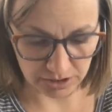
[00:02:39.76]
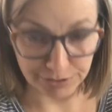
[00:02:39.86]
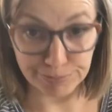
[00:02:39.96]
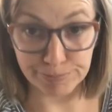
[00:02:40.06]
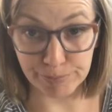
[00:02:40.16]

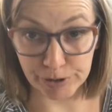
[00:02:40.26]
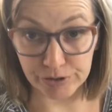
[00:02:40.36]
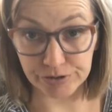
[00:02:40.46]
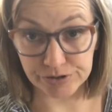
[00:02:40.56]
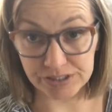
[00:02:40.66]

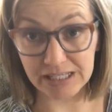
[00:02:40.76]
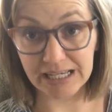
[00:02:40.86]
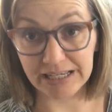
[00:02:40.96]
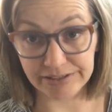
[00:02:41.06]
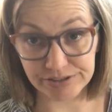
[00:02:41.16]
Birds,
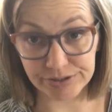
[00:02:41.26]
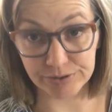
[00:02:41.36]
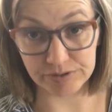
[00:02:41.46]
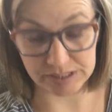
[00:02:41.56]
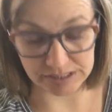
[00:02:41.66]
he
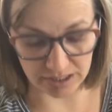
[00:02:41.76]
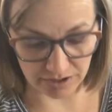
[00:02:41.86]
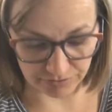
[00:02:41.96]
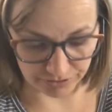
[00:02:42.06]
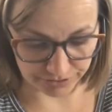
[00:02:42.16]
soon
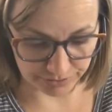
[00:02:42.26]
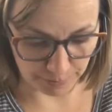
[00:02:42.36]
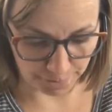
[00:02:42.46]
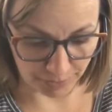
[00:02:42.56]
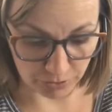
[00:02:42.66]
discovered.
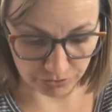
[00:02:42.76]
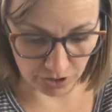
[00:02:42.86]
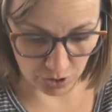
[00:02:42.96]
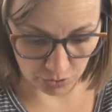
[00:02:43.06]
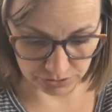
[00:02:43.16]

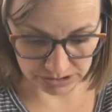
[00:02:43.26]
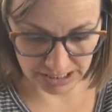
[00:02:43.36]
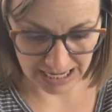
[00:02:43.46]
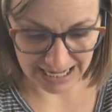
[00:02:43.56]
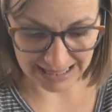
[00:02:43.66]
Crows.
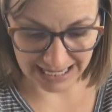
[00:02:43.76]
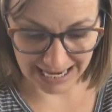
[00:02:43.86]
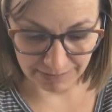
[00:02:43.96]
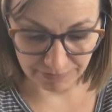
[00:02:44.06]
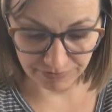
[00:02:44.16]
They
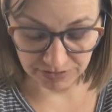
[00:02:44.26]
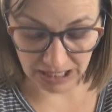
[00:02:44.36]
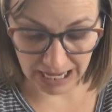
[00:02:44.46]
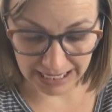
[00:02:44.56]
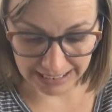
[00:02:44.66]
came
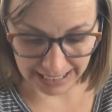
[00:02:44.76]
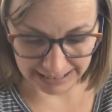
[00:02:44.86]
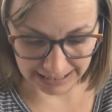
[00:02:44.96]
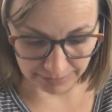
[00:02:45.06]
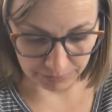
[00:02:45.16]
flying at
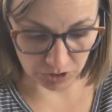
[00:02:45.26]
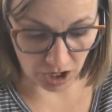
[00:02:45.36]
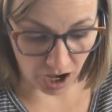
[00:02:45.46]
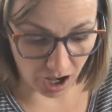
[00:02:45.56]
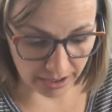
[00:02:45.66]
him,
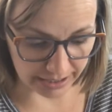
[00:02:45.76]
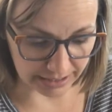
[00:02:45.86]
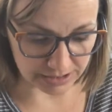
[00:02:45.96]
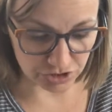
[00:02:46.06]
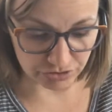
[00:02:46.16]
cawing
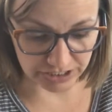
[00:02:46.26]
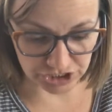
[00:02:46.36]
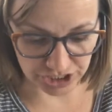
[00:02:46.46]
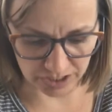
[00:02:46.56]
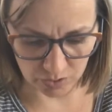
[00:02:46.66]
and
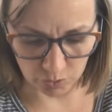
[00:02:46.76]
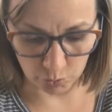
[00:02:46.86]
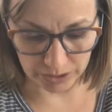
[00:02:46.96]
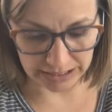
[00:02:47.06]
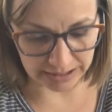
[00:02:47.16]
screeching,
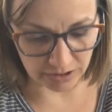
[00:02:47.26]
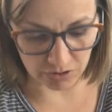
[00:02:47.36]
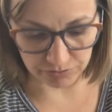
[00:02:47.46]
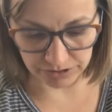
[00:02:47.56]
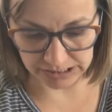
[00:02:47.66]
wheeling
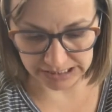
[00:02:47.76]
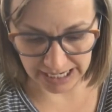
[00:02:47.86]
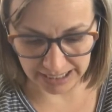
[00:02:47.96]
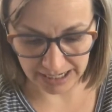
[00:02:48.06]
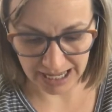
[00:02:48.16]
over his
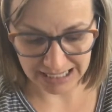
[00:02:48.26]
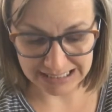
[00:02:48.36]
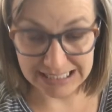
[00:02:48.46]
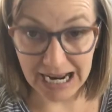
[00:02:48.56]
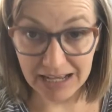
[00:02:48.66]
head,
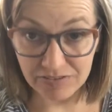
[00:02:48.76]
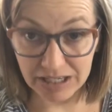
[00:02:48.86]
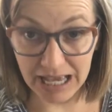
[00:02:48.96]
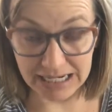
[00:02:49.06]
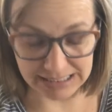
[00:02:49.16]
diving
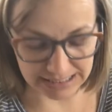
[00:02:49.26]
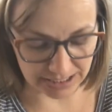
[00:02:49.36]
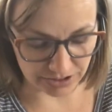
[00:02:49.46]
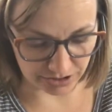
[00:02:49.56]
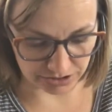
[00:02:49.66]
at his
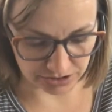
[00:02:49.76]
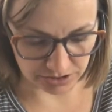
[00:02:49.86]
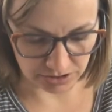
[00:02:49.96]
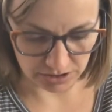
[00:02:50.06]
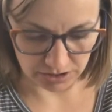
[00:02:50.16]
ears.
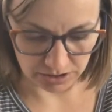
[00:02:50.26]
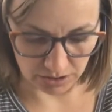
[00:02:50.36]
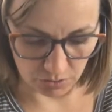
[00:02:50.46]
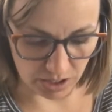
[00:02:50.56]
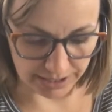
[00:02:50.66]

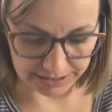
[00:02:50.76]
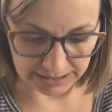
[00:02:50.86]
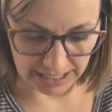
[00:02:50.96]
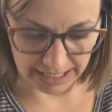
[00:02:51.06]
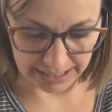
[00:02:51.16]
Go on,
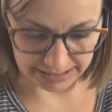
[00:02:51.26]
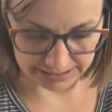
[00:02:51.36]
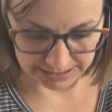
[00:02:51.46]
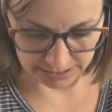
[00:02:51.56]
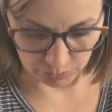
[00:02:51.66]
Clyde,
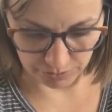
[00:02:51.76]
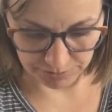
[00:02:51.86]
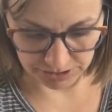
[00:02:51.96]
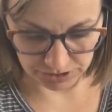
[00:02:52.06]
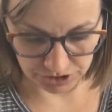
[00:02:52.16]
said the
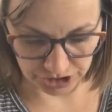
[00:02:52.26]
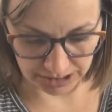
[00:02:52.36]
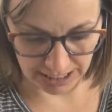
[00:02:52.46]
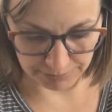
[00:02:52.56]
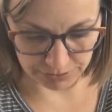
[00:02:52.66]
woman. She
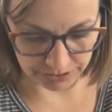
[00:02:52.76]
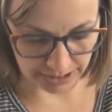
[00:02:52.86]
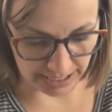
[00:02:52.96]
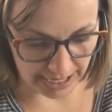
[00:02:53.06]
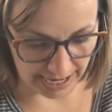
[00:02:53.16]
clapped her
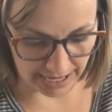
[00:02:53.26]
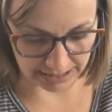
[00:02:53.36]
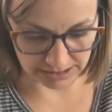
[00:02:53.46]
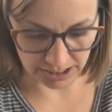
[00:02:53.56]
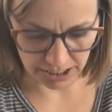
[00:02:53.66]

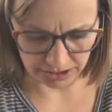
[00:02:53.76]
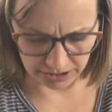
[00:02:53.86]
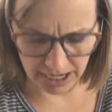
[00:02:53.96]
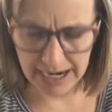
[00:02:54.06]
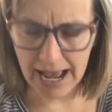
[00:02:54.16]
hands. You
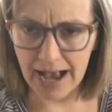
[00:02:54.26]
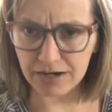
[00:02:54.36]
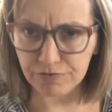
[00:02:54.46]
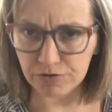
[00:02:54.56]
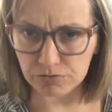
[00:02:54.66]
gotta act
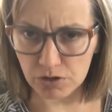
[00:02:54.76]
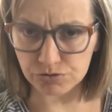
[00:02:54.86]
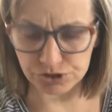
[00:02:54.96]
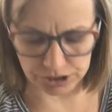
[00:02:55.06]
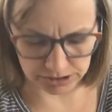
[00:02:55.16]

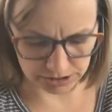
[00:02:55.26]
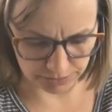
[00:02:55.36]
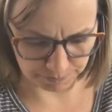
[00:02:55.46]
ferocious.